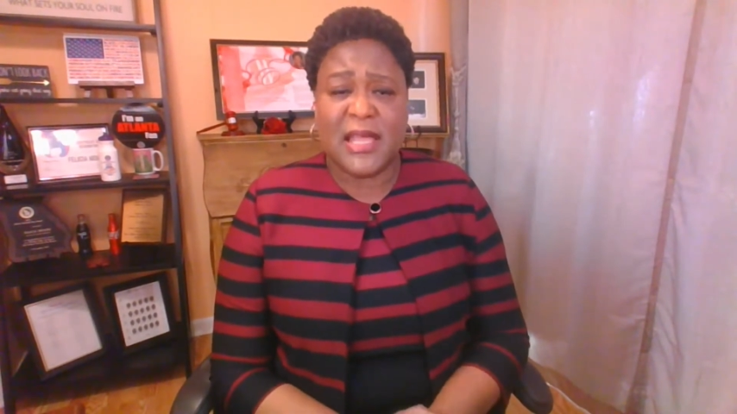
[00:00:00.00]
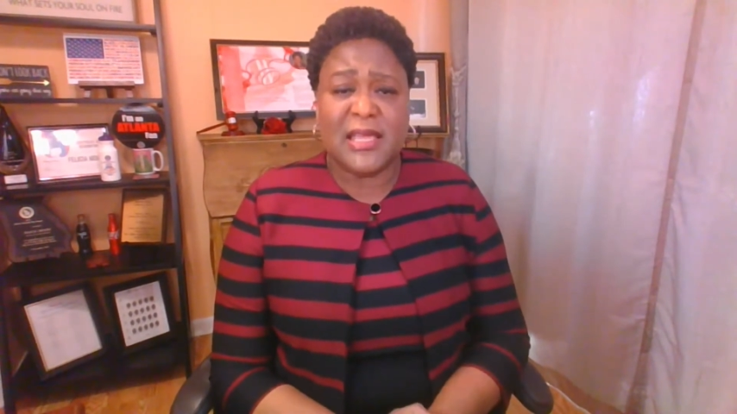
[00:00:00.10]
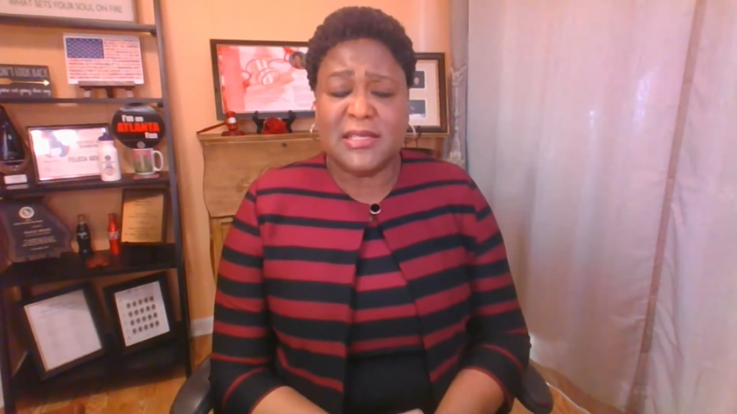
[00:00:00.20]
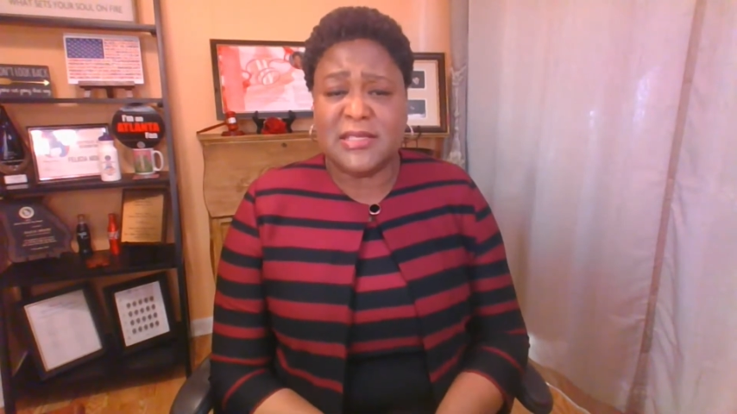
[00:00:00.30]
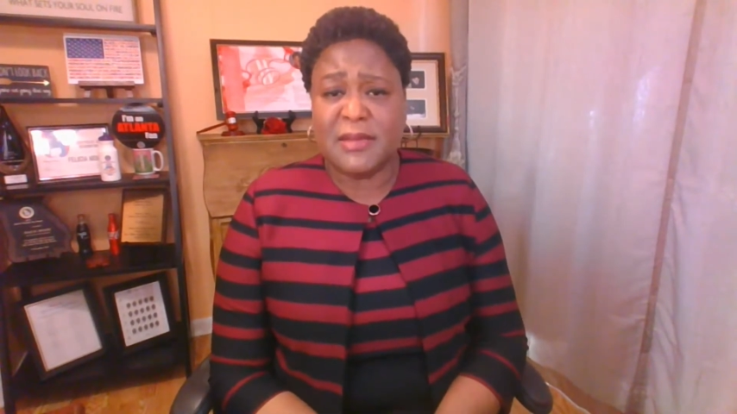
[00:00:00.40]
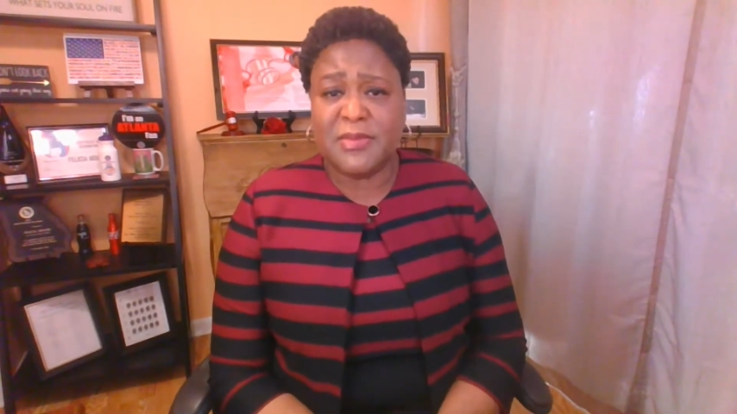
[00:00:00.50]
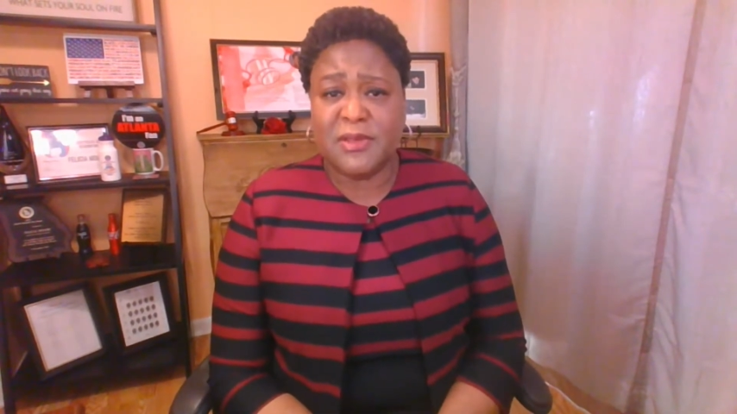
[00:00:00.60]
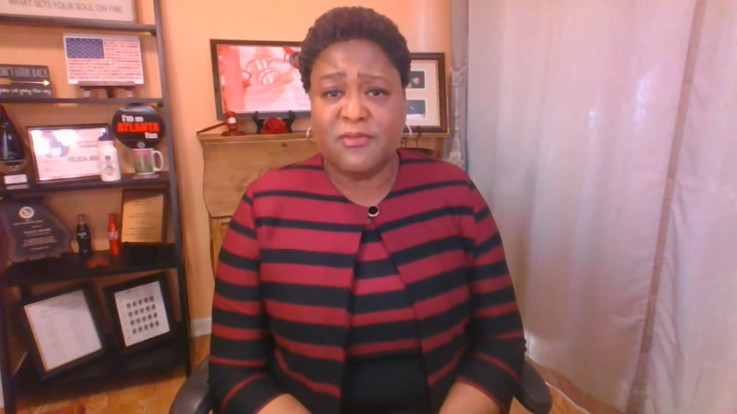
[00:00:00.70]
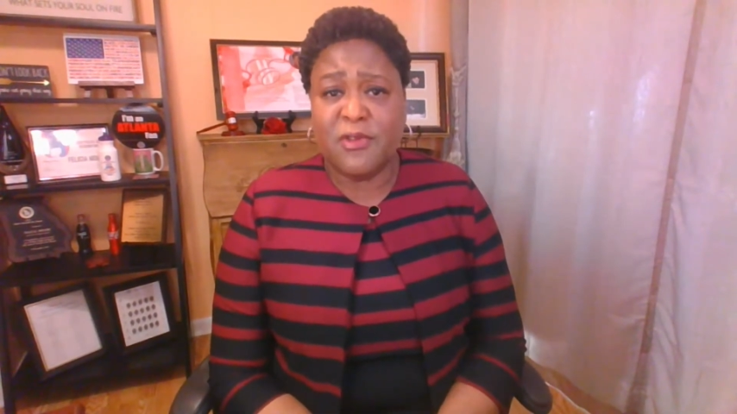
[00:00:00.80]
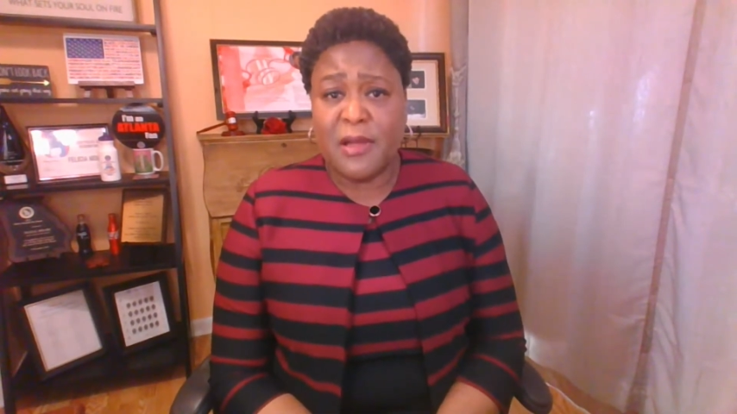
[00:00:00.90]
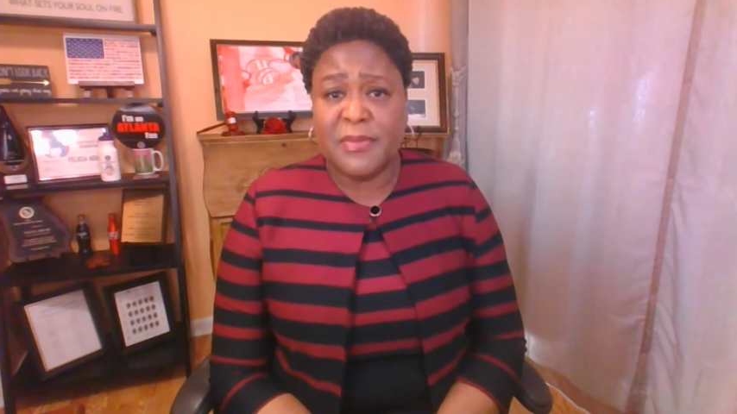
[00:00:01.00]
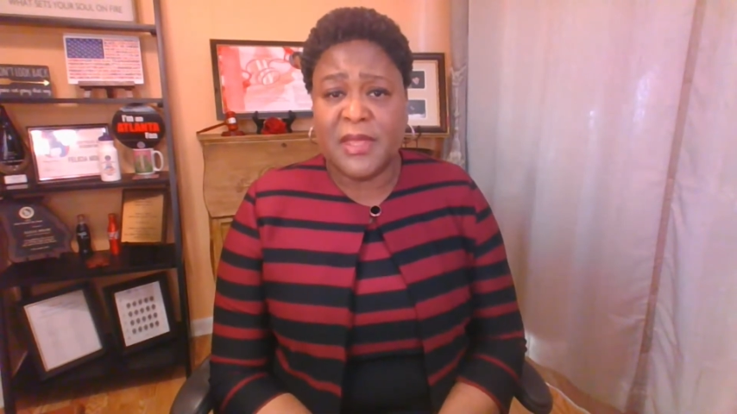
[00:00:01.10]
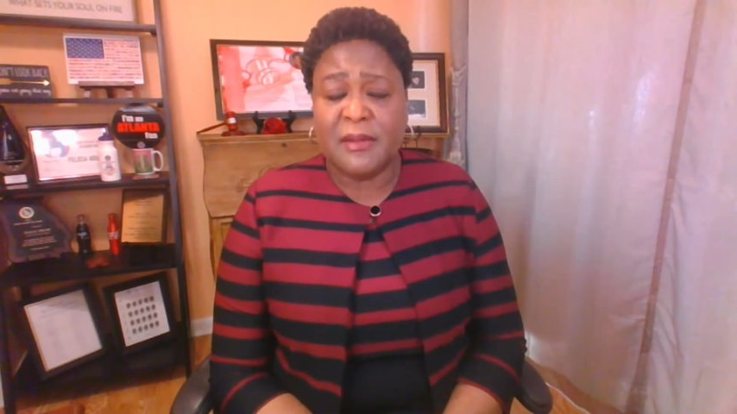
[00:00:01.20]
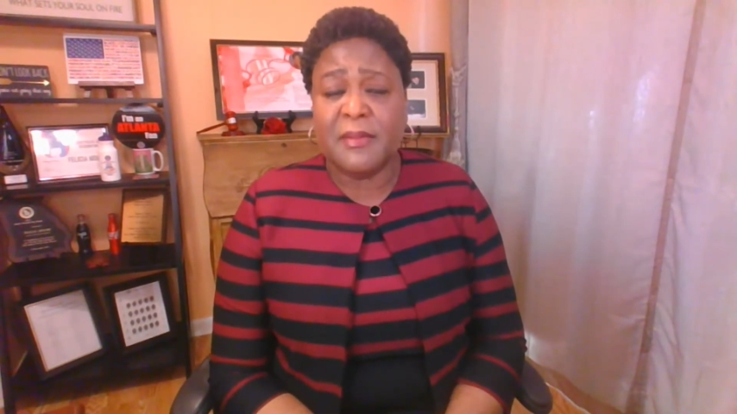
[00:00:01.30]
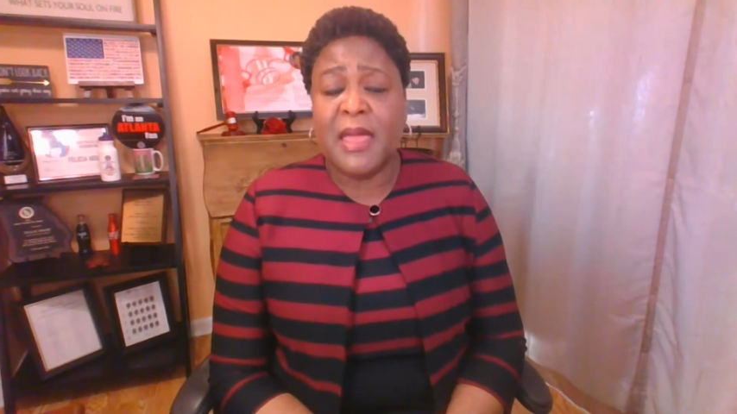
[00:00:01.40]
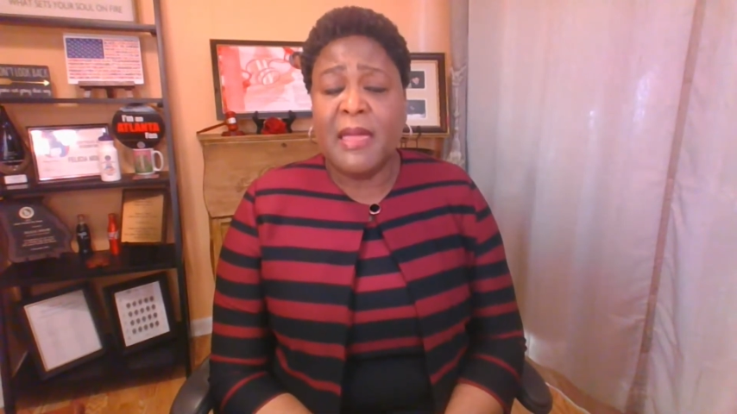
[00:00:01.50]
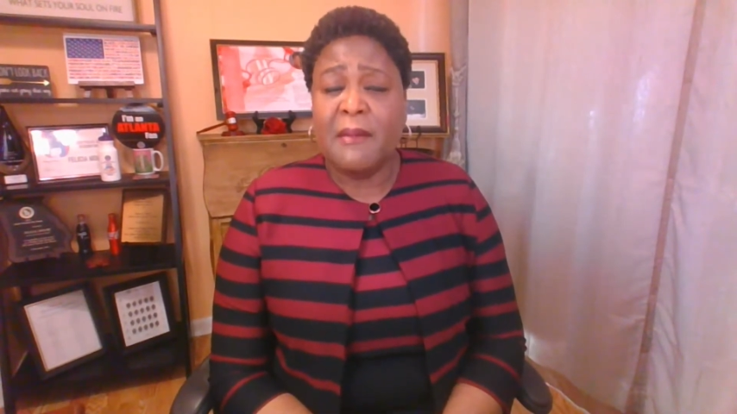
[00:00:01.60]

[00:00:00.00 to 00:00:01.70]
taking something from them.